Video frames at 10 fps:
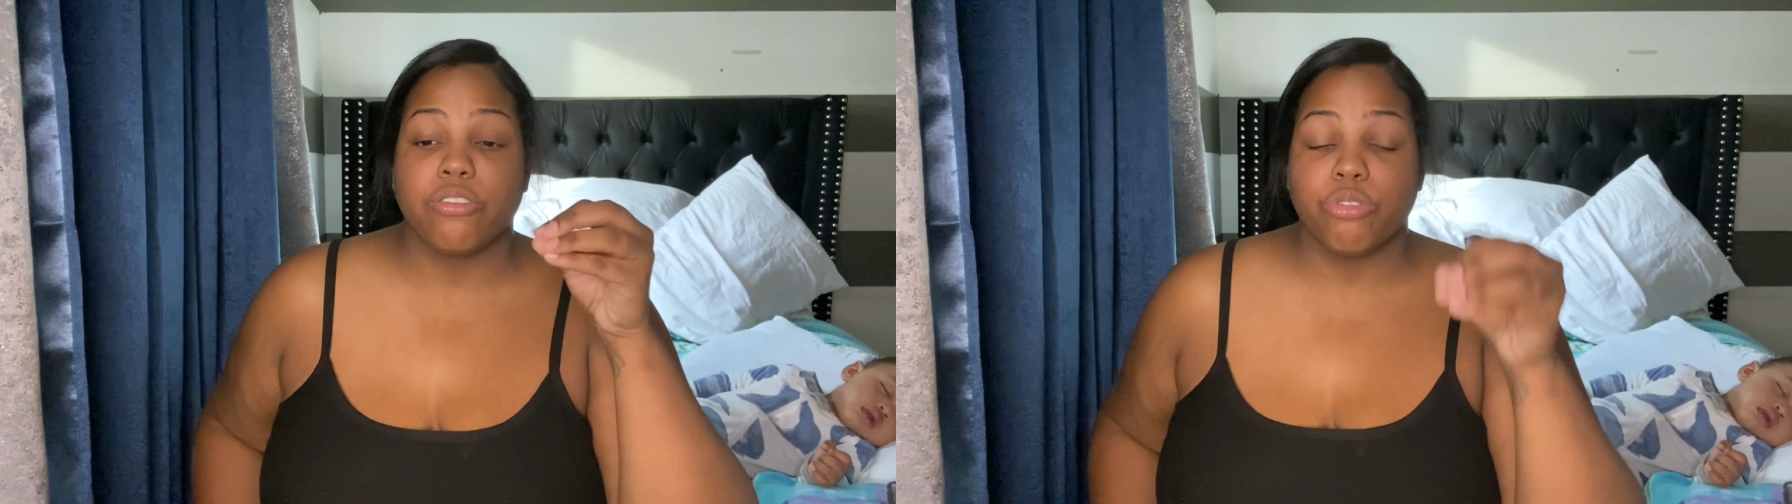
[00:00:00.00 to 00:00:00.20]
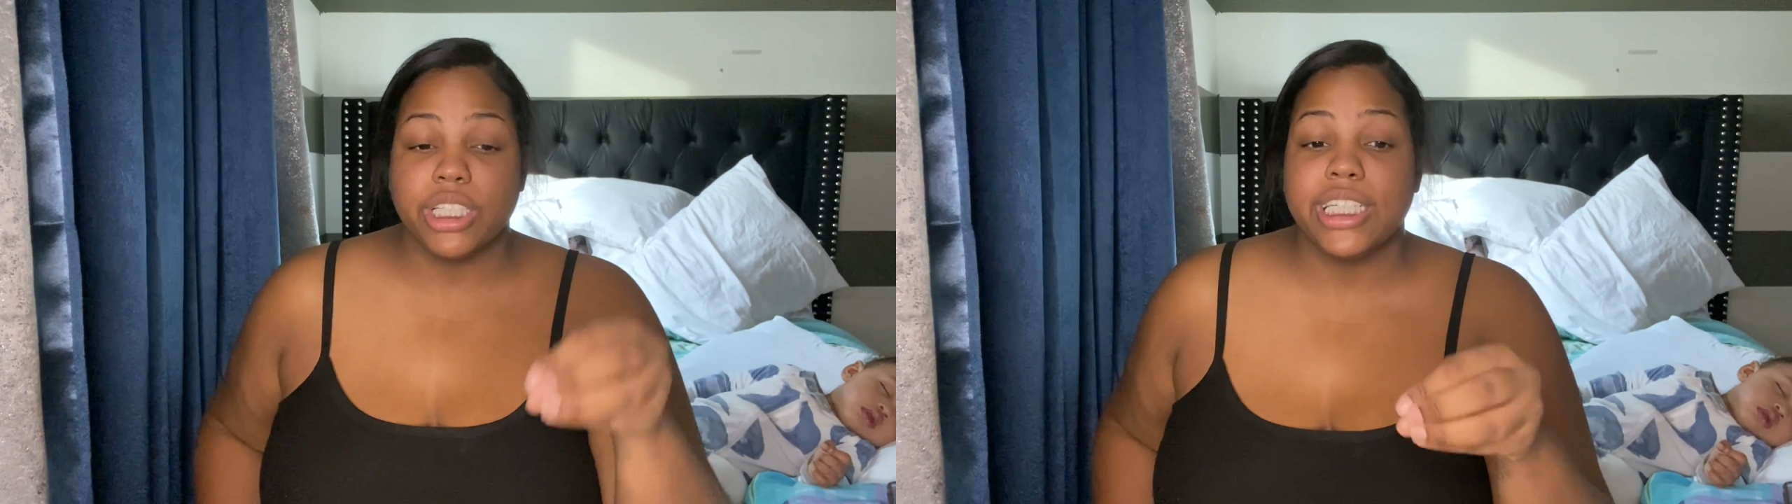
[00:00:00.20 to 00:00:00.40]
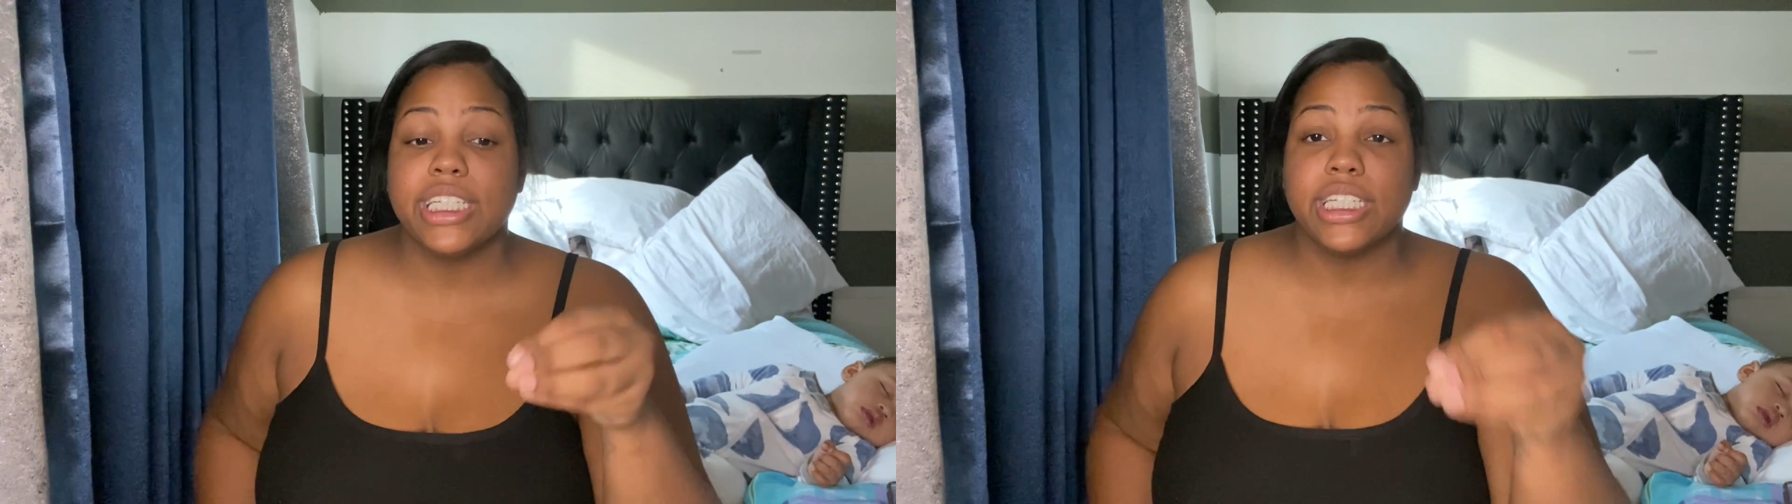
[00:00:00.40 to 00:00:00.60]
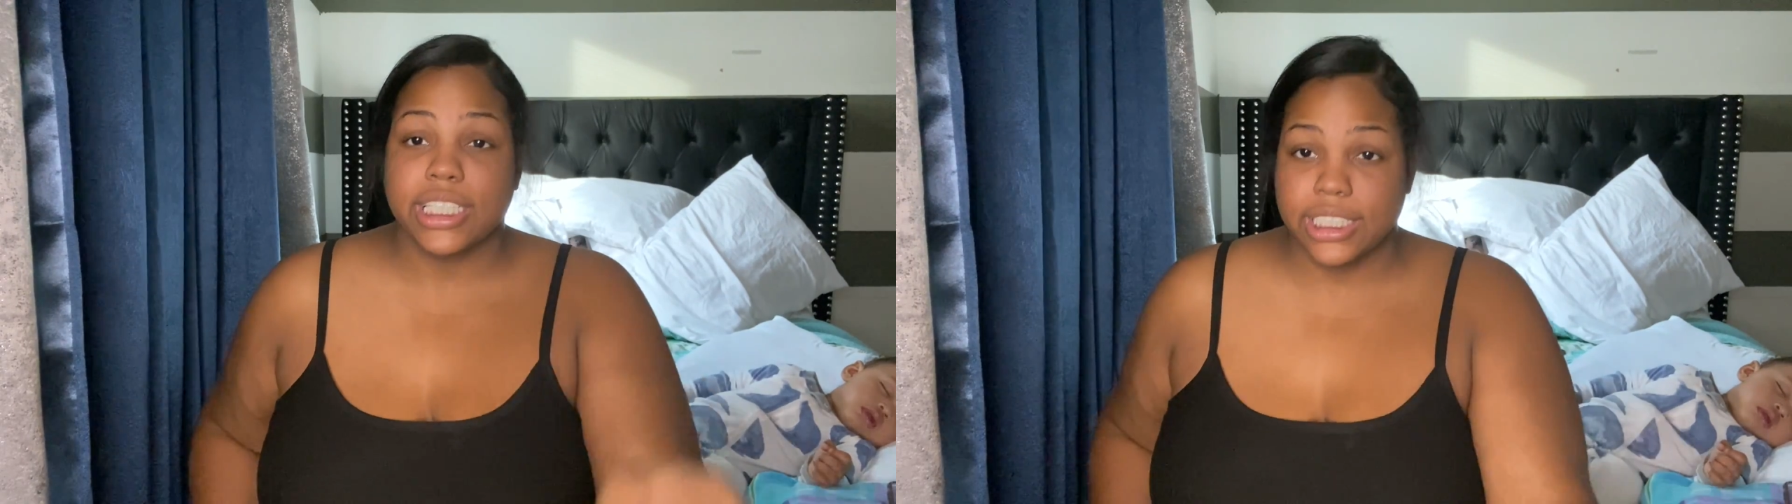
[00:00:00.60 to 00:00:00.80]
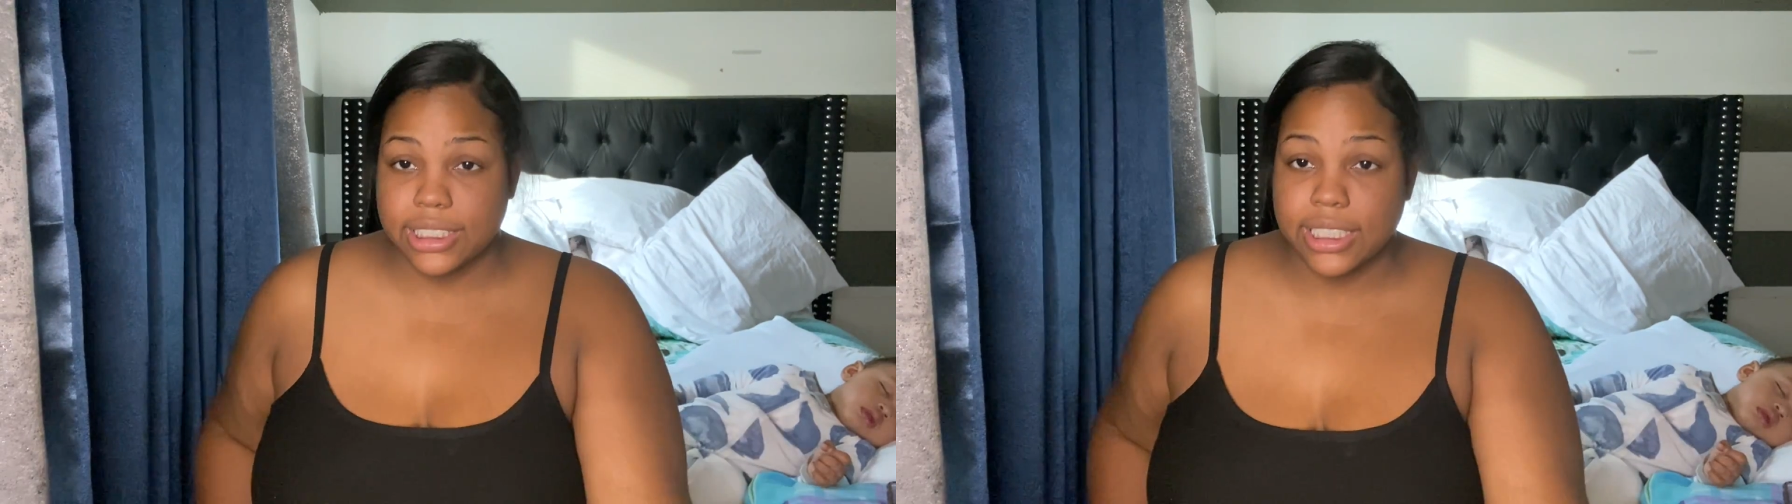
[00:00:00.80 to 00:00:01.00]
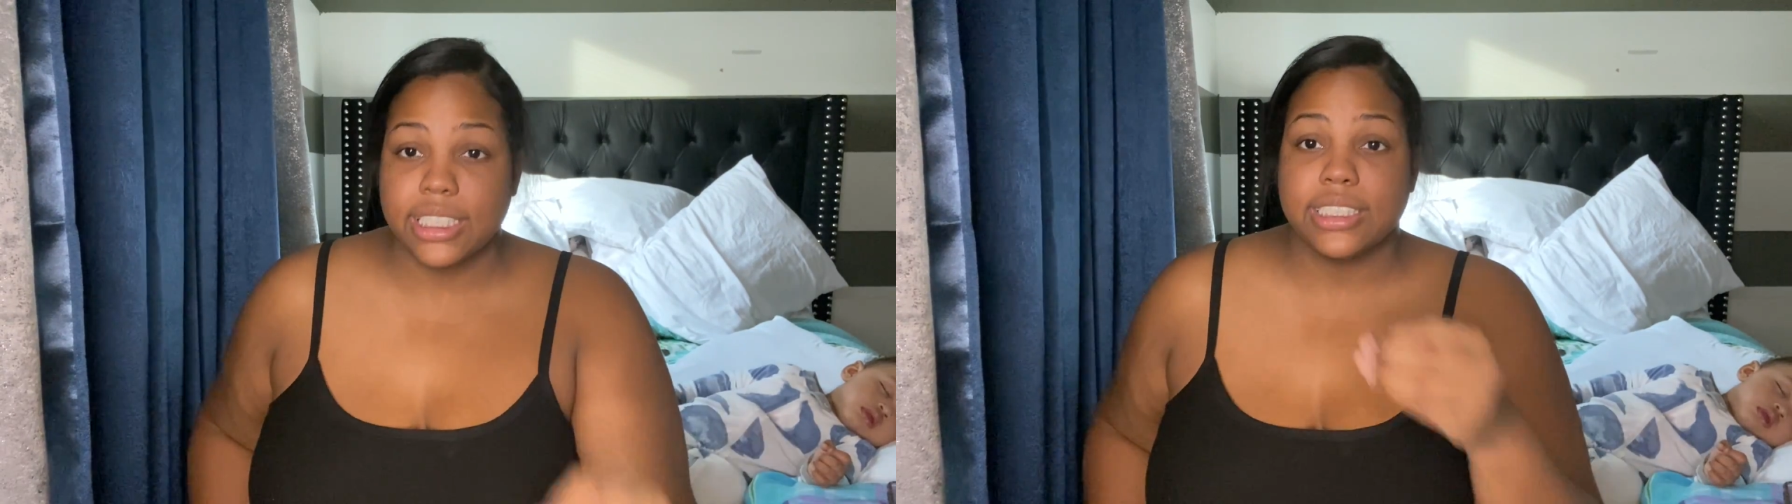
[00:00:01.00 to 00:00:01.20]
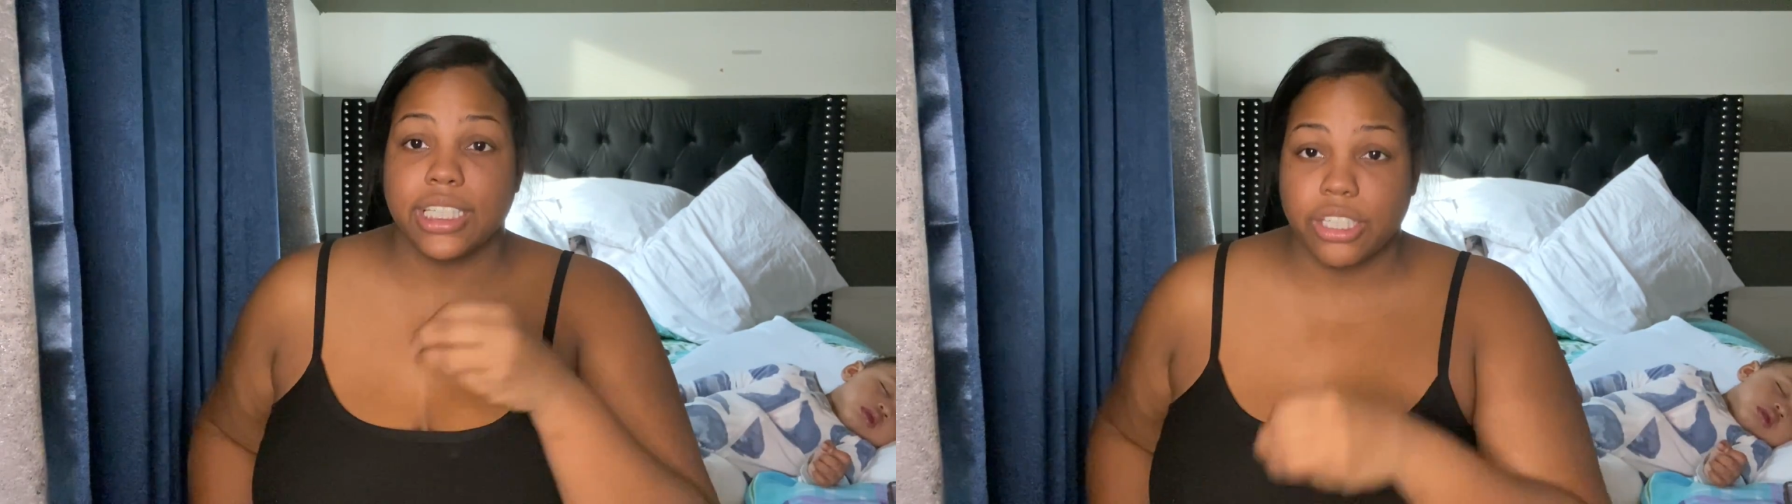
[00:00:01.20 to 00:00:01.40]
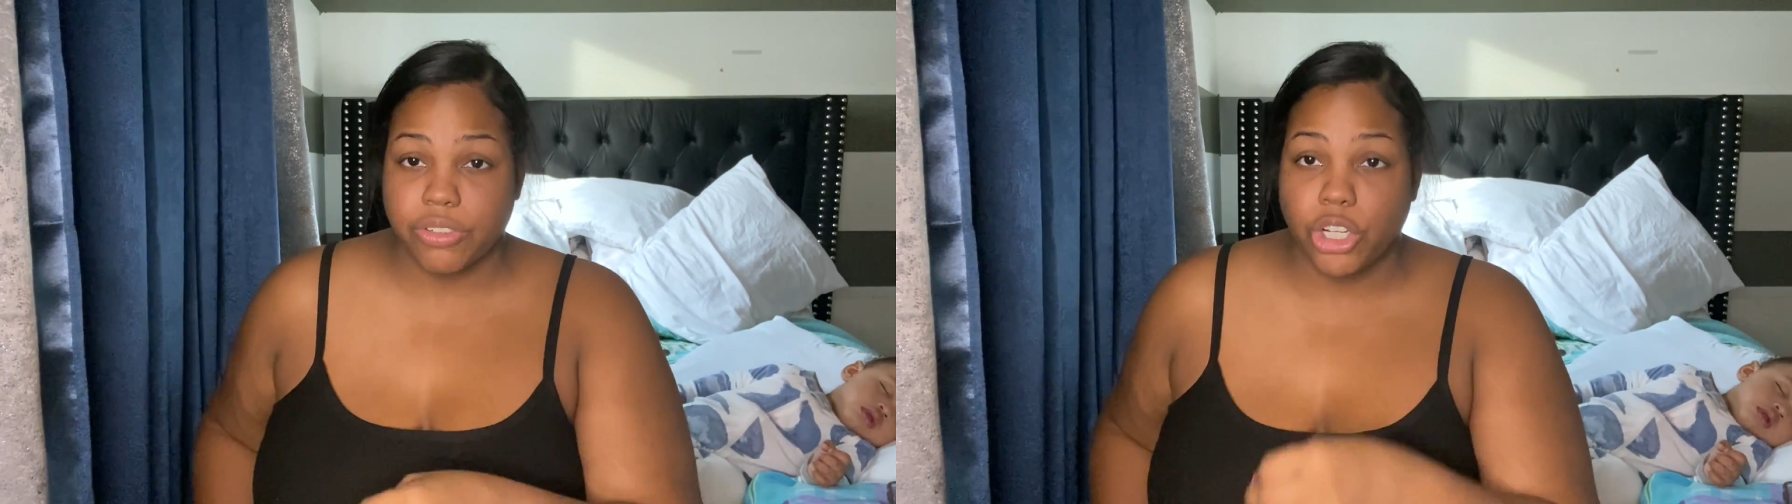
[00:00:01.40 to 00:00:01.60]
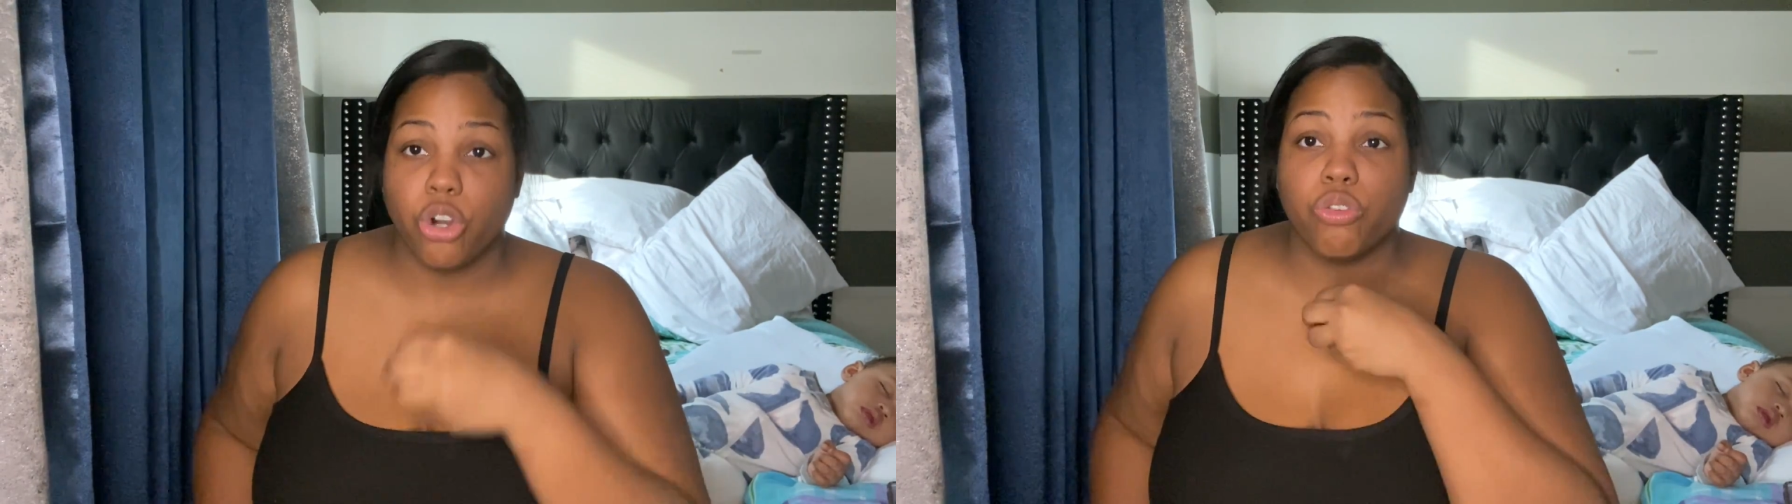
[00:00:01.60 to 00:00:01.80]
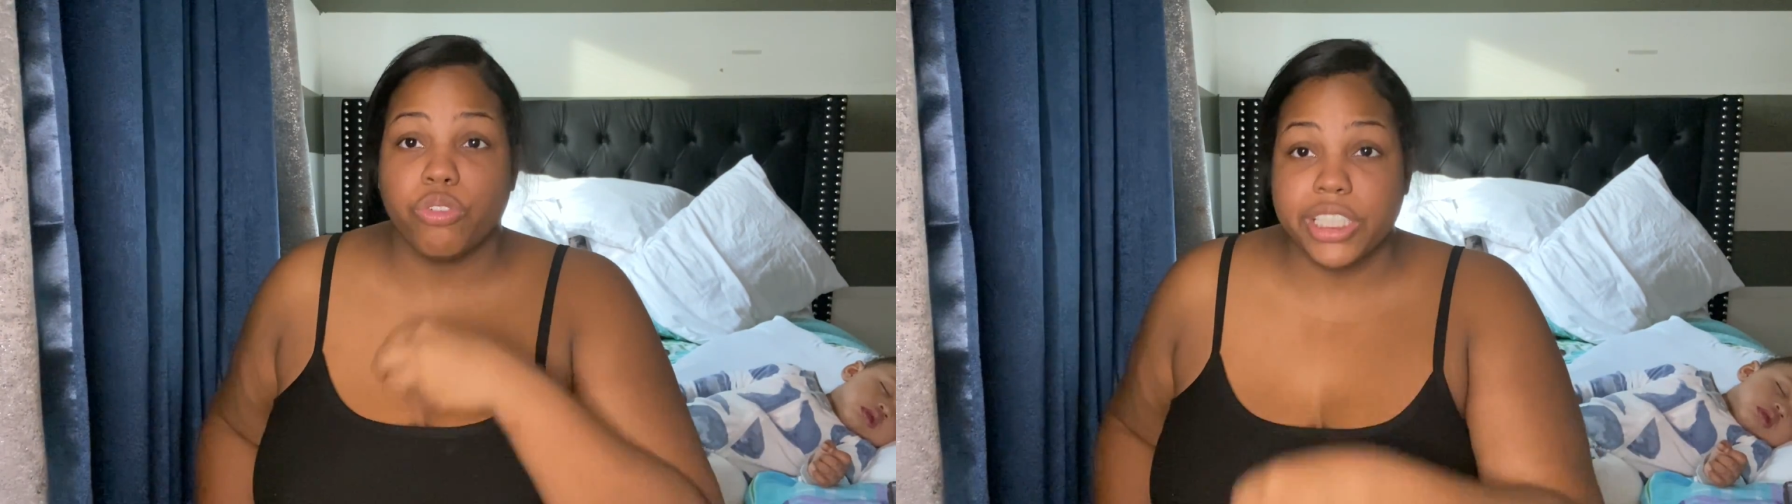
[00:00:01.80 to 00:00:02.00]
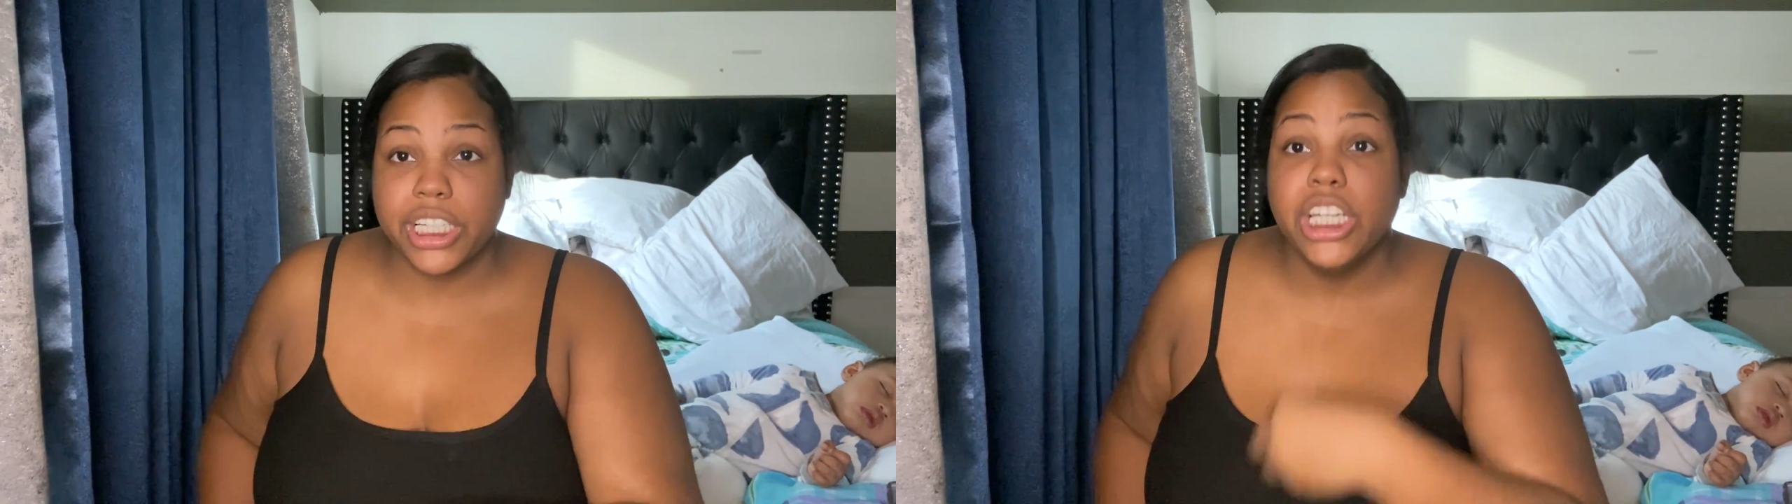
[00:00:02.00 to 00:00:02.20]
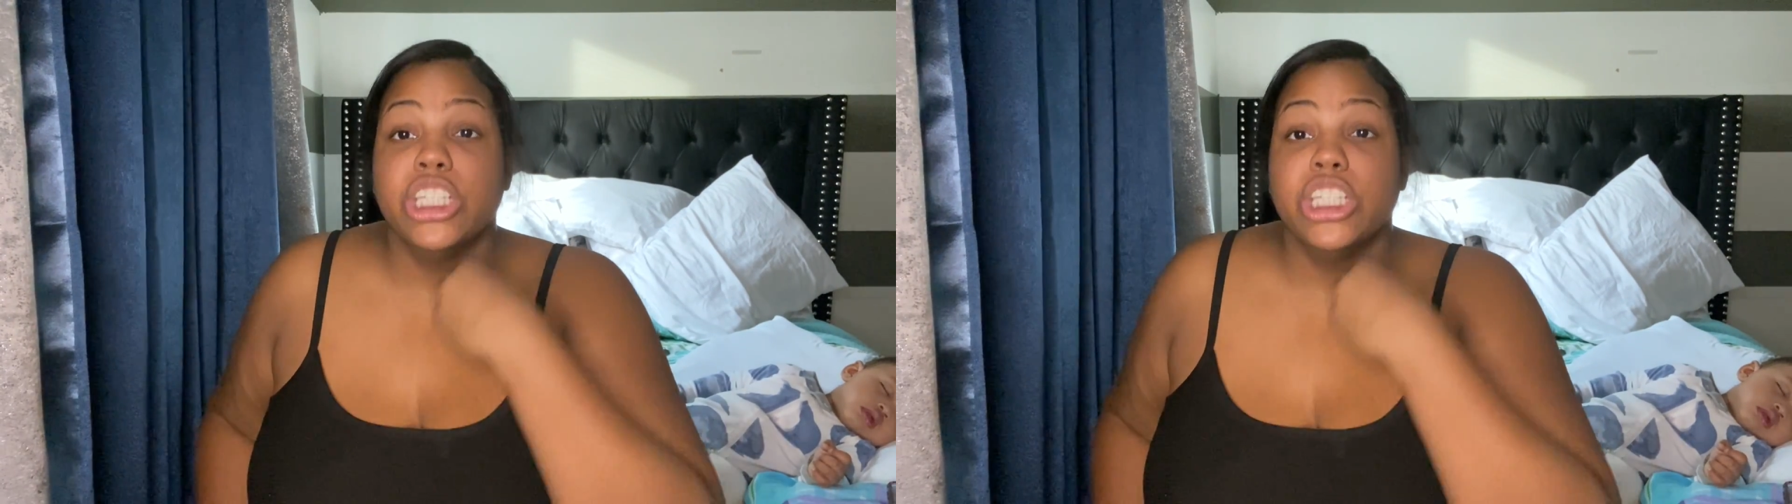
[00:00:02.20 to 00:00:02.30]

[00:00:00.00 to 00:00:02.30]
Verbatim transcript: really look into this area or really